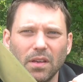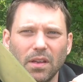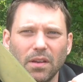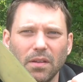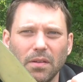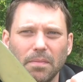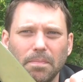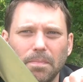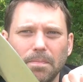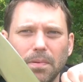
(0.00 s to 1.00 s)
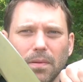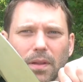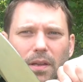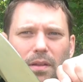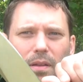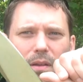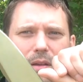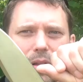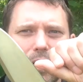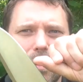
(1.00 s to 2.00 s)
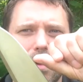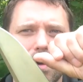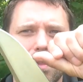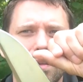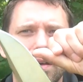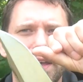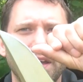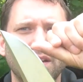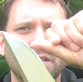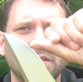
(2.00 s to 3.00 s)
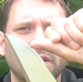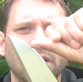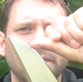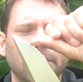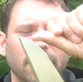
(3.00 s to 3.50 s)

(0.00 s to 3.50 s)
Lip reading: and pull it along the edge there,